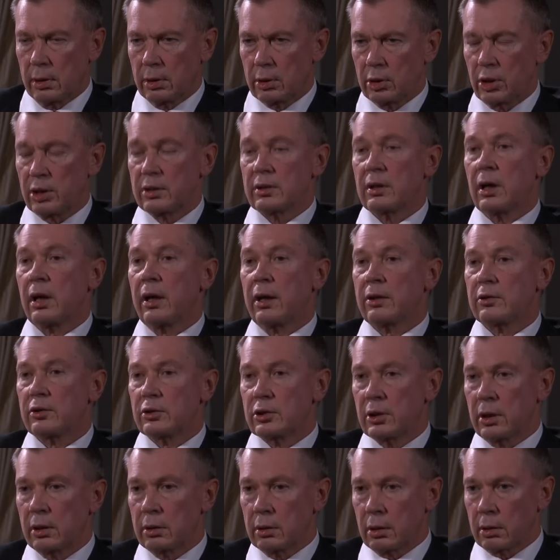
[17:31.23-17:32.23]
retired
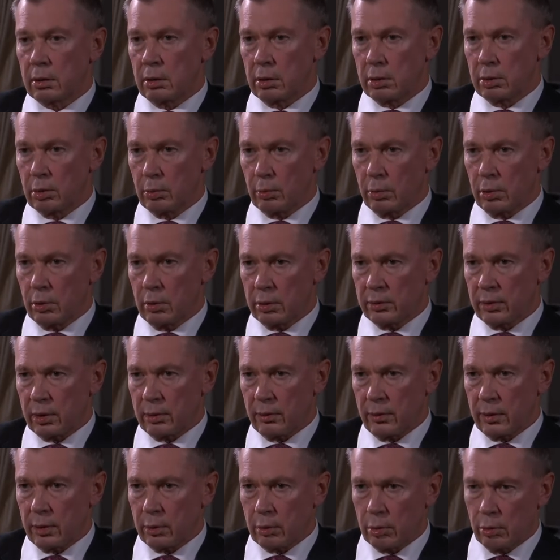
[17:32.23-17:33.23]
general involved
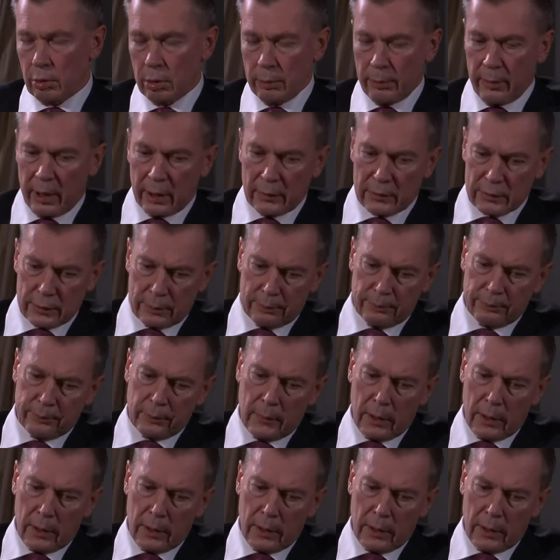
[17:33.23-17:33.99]
in the whole matter.